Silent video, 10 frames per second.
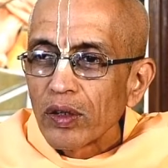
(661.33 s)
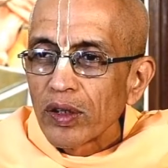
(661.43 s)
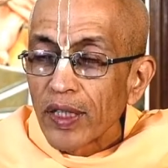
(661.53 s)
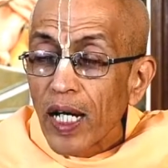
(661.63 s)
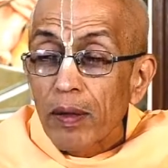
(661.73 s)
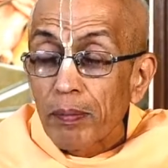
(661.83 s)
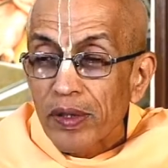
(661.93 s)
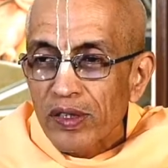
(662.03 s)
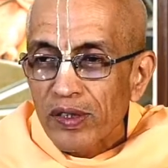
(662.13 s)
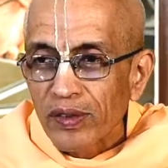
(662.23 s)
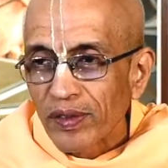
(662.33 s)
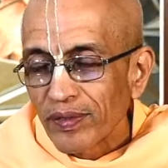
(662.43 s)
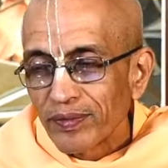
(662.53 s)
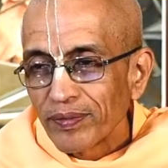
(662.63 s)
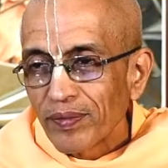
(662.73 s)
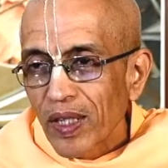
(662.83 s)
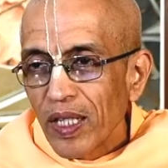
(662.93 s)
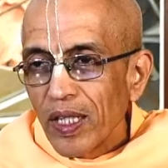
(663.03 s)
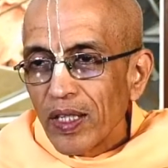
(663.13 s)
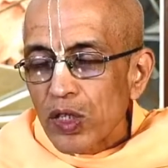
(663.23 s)
young person.
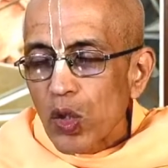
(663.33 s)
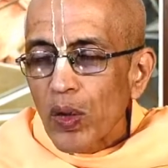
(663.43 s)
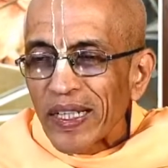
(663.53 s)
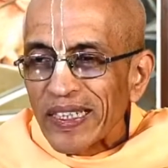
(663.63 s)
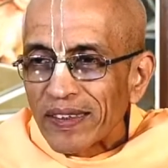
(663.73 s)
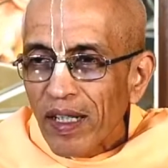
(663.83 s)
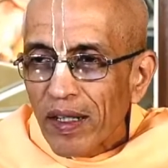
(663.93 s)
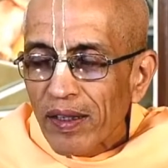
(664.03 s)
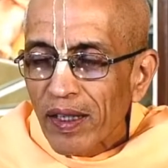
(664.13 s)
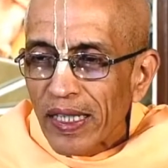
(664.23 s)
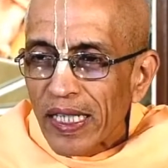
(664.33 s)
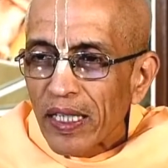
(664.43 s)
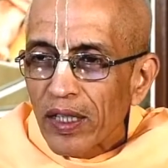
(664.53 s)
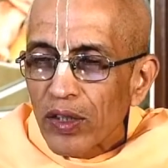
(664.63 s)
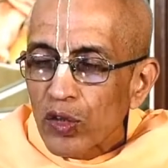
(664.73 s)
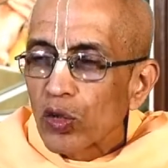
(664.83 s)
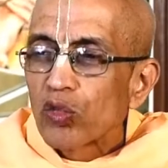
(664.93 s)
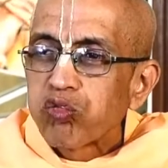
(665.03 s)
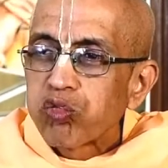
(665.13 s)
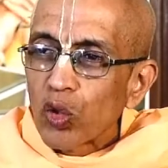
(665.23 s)
So, eternally
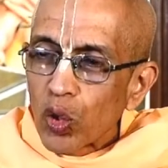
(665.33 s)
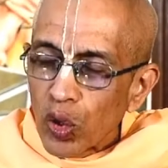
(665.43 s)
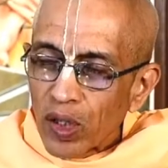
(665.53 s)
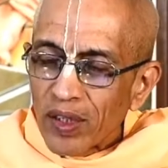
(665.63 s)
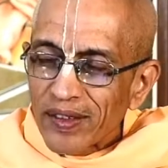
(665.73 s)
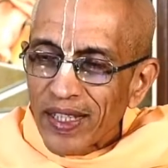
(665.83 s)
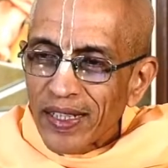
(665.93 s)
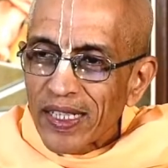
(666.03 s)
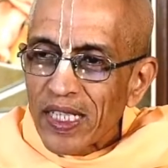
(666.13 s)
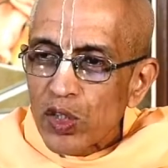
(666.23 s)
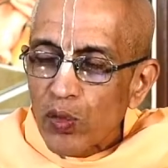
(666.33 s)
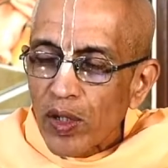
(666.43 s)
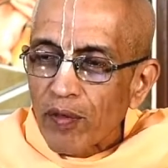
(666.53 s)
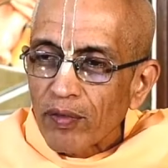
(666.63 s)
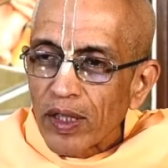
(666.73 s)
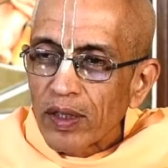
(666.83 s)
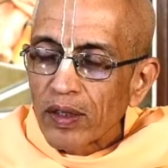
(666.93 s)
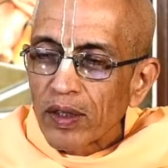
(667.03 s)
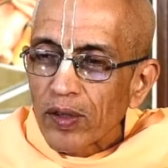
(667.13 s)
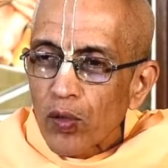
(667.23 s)
youthful, that is one of
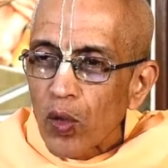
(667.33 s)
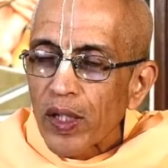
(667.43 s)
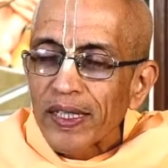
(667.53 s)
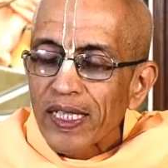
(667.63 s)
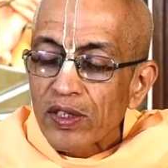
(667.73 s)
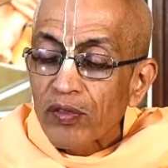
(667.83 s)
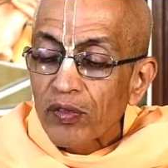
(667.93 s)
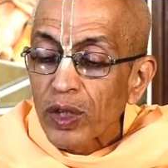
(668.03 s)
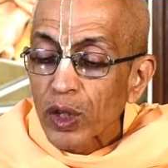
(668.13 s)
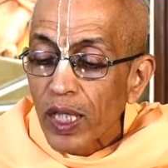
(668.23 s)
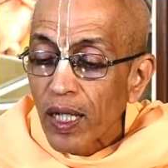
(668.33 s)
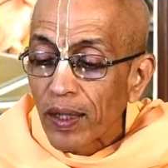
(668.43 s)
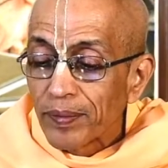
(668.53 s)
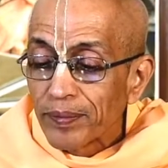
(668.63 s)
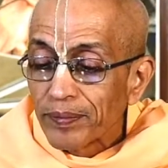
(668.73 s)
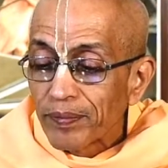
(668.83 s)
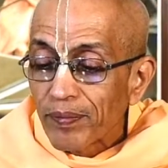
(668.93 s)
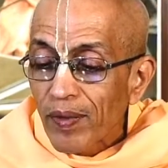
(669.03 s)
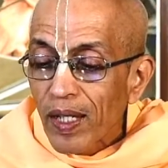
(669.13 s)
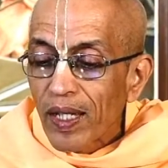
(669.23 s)
the qualities of Krishna.
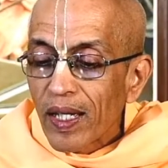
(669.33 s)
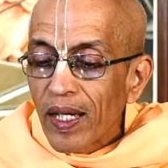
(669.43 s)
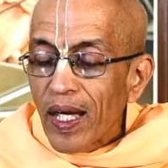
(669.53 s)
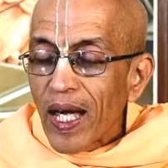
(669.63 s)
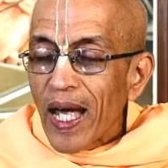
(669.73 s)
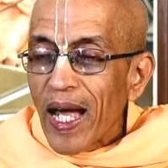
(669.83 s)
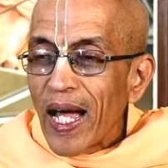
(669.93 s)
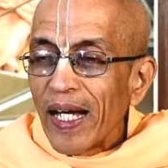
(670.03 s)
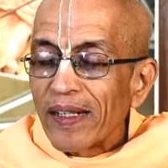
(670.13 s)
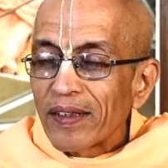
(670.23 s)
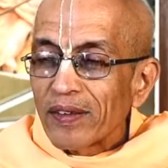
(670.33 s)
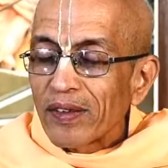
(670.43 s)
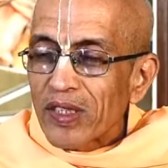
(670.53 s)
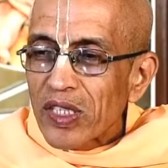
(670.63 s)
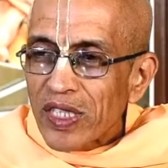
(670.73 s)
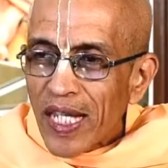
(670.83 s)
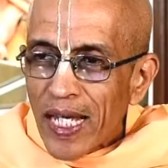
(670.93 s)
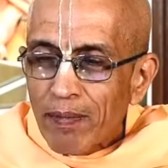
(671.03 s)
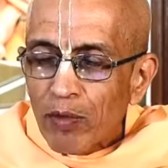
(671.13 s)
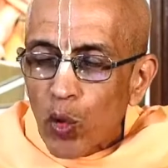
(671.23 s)
And the
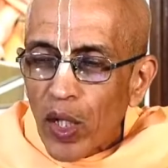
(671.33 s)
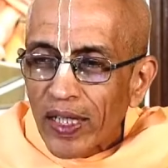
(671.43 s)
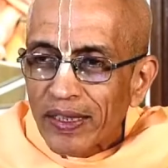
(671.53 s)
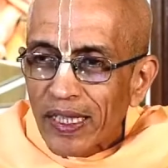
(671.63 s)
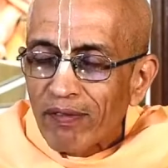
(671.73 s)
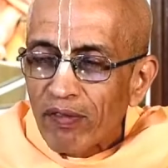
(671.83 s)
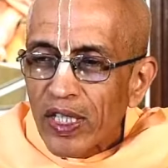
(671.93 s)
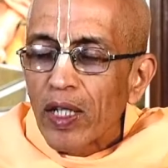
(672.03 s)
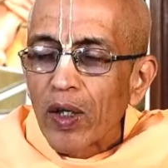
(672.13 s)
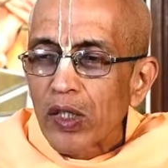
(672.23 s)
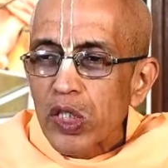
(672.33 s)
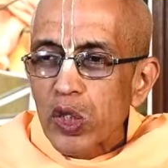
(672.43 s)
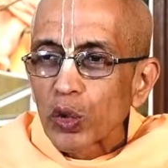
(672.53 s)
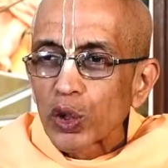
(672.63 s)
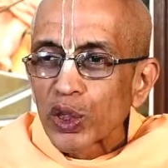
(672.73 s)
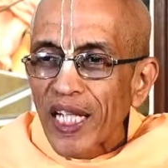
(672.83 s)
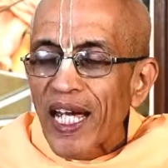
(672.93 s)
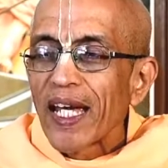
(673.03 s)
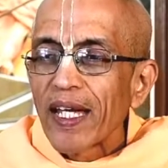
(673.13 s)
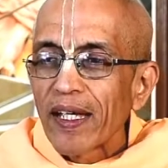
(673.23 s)
same quality we also
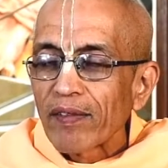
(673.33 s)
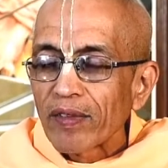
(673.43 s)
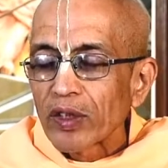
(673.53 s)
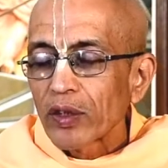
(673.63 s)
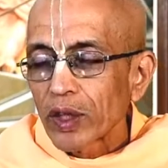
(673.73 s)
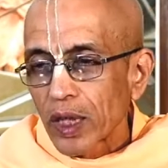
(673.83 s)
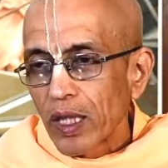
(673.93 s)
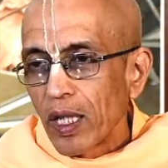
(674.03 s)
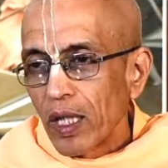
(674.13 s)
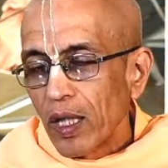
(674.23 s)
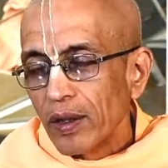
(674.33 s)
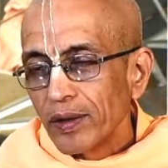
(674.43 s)
share with Krishna.